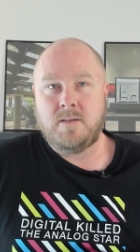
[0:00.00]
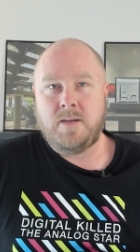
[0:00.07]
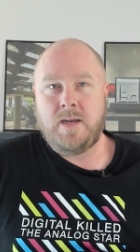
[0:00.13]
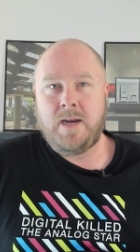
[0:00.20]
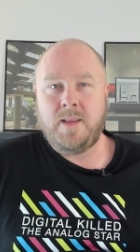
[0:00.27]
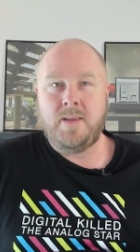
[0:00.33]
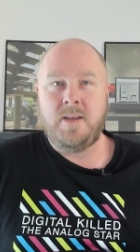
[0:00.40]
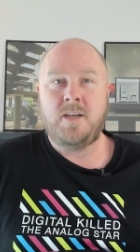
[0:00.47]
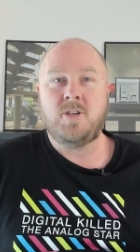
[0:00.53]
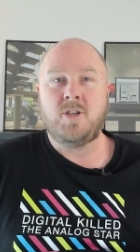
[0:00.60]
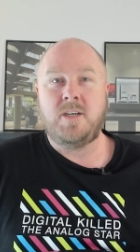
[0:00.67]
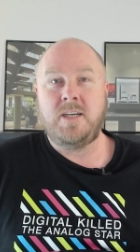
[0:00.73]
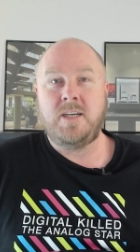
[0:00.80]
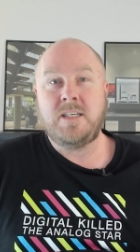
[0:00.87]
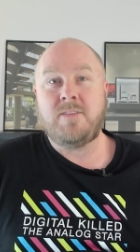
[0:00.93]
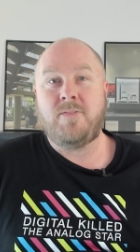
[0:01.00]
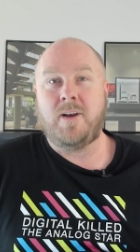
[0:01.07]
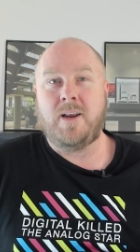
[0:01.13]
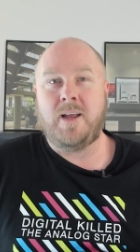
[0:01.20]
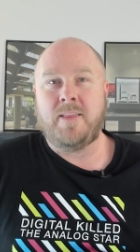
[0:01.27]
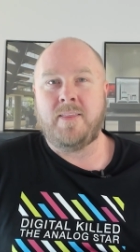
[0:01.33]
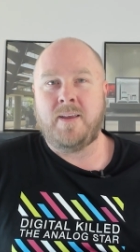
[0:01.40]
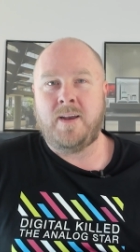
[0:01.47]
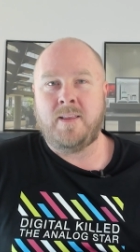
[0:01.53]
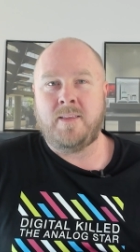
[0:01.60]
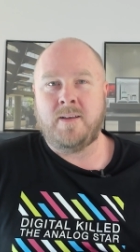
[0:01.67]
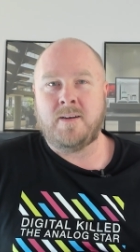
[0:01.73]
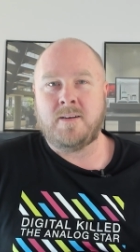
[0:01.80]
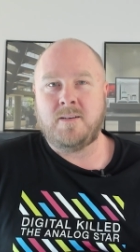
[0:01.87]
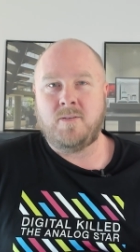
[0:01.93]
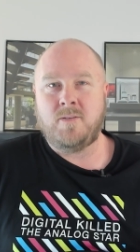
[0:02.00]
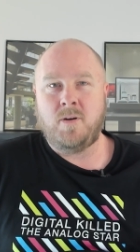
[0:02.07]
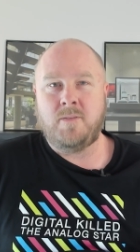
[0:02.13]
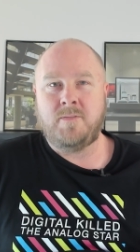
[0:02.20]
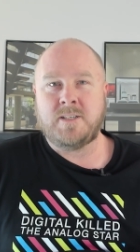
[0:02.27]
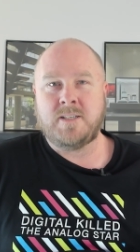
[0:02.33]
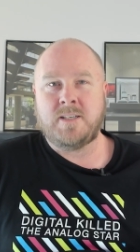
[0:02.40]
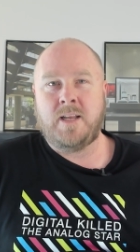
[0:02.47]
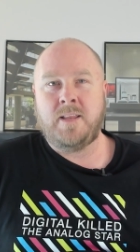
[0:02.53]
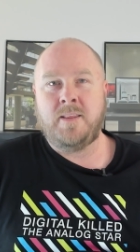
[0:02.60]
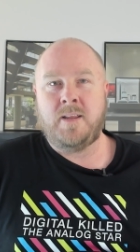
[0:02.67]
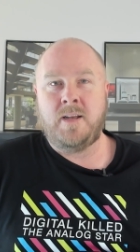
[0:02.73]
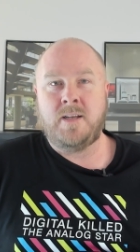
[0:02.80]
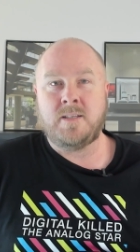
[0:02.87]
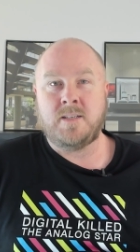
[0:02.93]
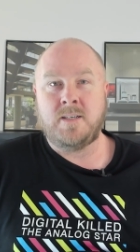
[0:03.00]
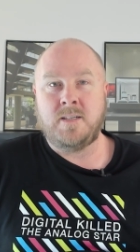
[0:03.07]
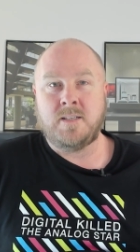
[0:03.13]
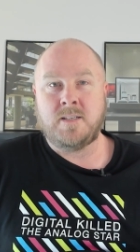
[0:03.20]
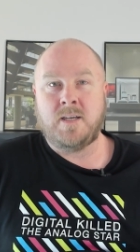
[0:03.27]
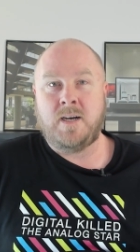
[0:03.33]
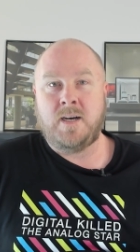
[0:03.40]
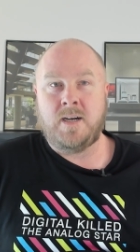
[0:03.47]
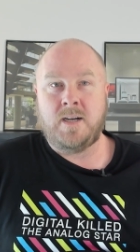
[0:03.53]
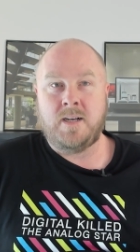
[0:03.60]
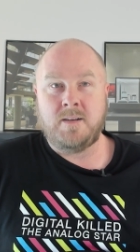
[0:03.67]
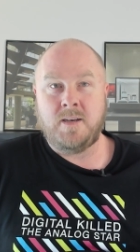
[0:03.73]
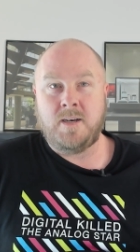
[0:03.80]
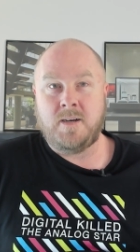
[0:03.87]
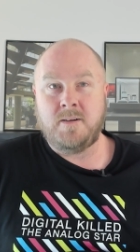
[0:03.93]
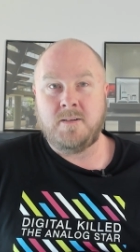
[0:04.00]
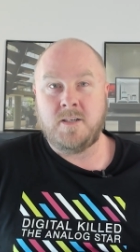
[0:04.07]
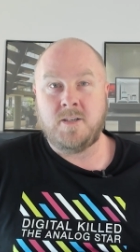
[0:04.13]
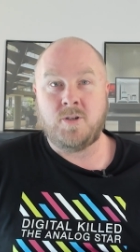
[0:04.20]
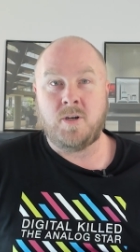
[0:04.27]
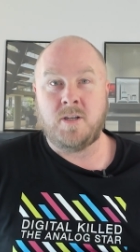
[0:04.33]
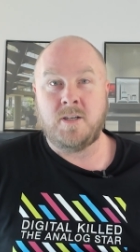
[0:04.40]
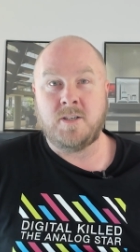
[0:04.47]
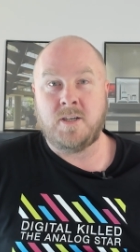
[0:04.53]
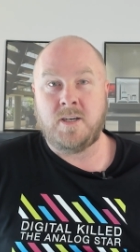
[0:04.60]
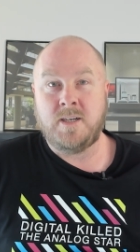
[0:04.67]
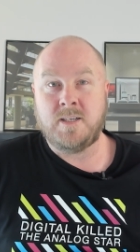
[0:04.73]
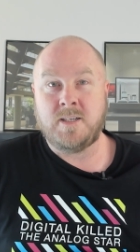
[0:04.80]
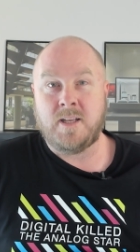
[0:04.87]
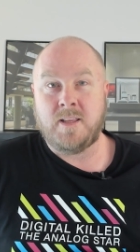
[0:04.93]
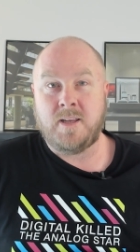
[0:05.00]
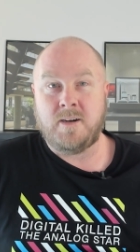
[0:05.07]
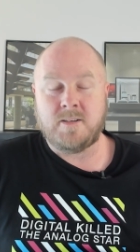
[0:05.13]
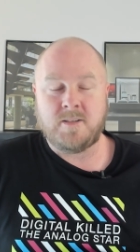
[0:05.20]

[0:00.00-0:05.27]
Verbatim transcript: How do the engineers feel out there that all of a sudden there's these, uh, you know, digital engineers out there?